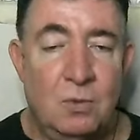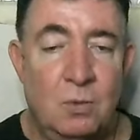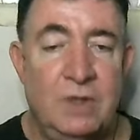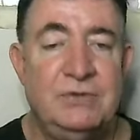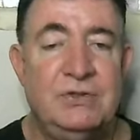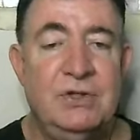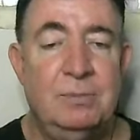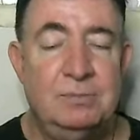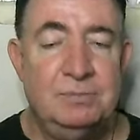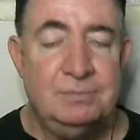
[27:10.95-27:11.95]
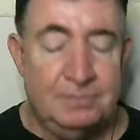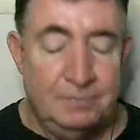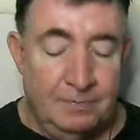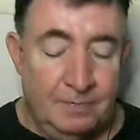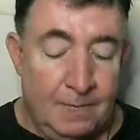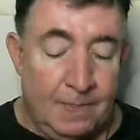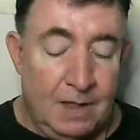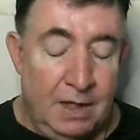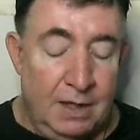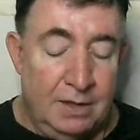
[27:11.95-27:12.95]
wisdom
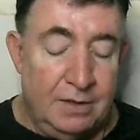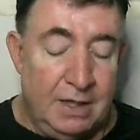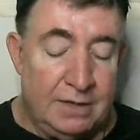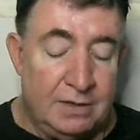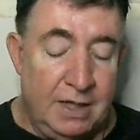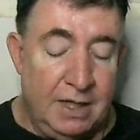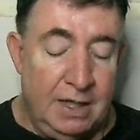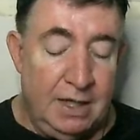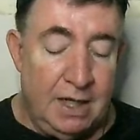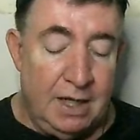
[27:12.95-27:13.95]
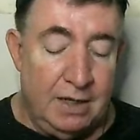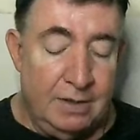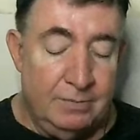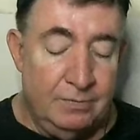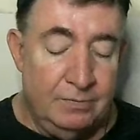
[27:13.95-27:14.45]
and that they uh,